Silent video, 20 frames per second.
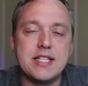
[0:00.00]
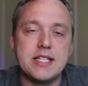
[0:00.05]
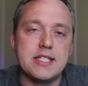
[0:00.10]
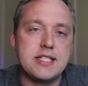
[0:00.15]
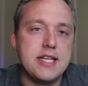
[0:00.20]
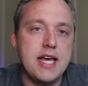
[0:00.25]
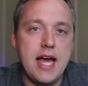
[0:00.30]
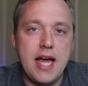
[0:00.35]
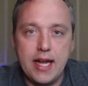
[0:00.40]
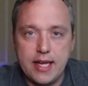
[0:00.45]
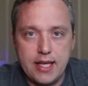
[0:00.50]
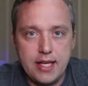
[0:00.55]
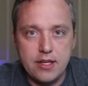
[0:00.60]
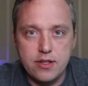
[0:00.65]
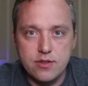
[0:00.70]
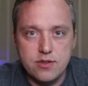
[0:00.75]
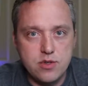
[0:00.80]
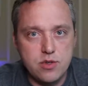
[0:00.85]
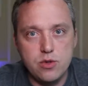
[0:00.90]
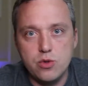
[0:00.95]
to tack
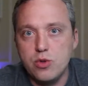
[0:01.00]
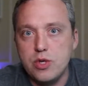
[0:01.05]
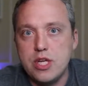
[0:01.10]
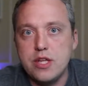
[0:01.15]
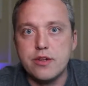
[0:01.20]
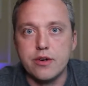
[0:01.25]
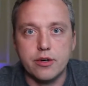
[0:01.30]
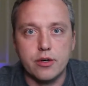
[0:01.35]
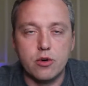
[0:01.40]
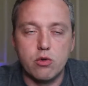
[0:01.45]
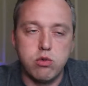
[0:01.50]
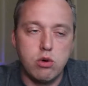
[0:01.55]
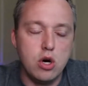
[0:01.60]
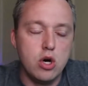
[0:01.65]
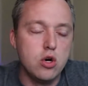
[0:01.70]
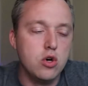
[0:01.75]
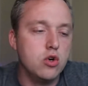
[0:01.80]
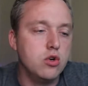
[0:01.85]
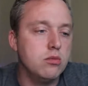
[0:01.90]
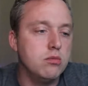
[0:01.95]
into either
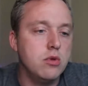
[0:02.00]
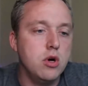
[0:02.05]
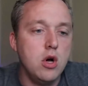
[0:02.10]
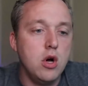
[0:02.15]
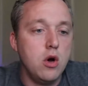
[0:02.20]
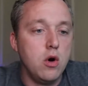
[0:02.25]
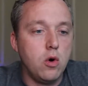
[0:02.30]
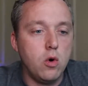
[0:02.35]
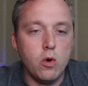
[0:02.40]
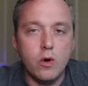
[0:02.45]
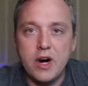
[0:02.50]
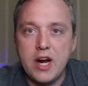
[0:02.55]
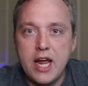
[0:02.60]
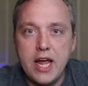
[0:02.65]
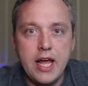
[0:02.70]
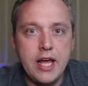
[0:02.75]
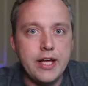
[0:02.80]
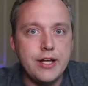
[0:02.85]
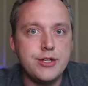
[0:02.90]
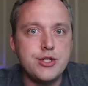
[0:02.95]
Chrome or
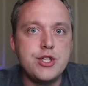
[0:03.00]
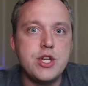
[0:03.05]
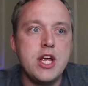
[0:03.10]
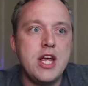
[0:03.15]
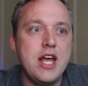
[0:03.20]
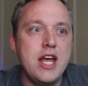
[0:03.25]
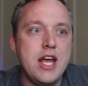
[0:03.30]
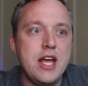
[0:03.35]
Edge,